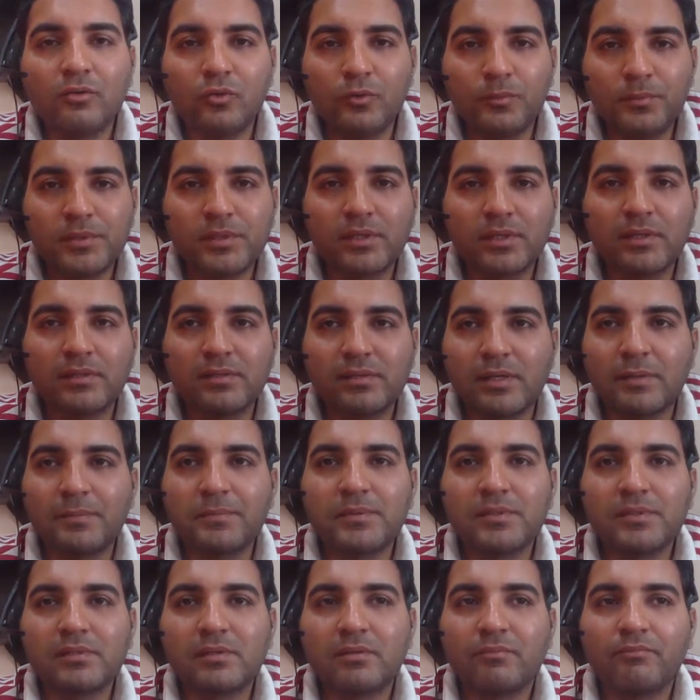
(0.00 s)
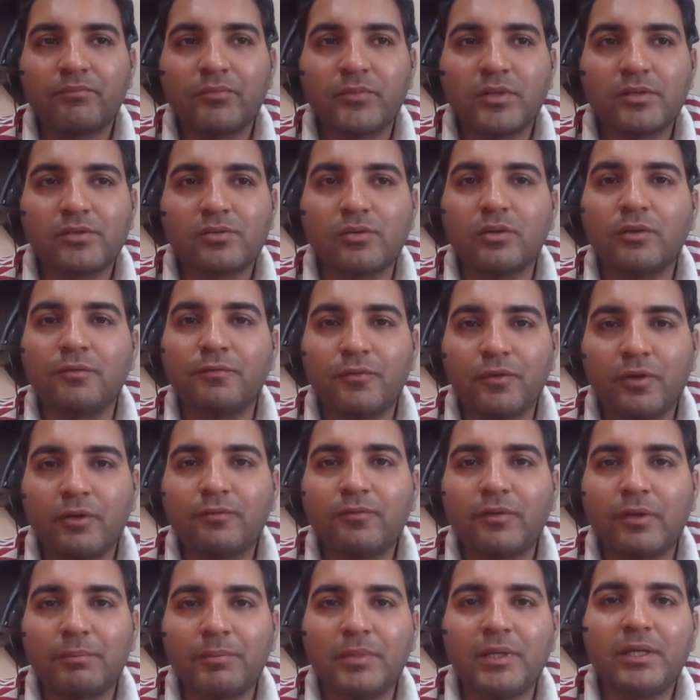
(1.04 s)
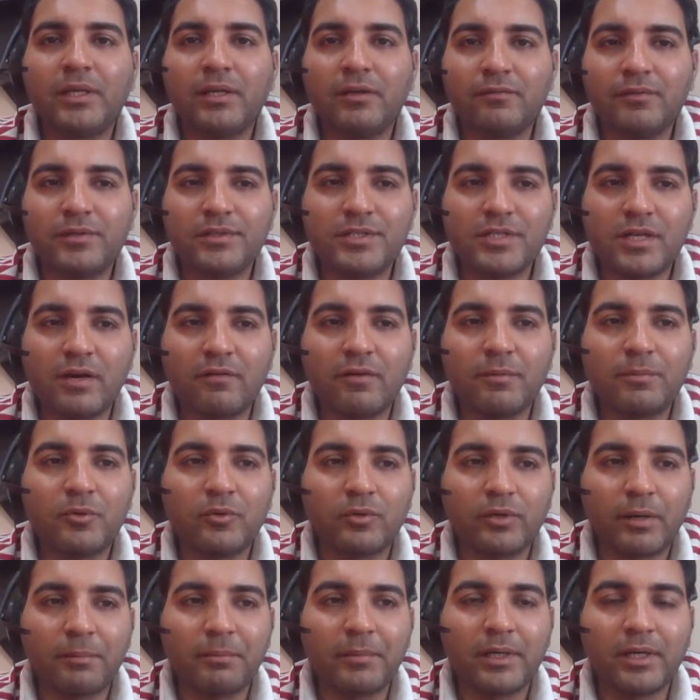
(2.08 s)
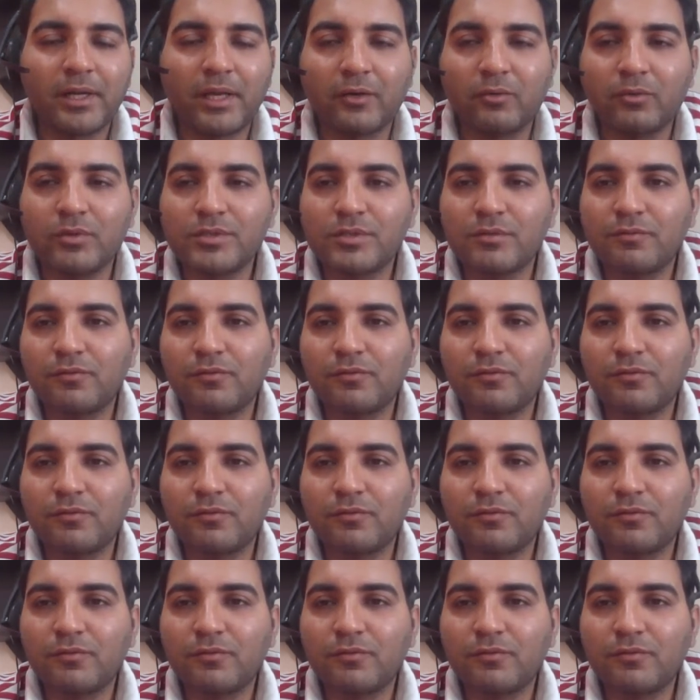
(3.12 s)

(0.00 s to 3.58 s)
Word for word: OOPS concepts. So, if you are familiar with Java programming language,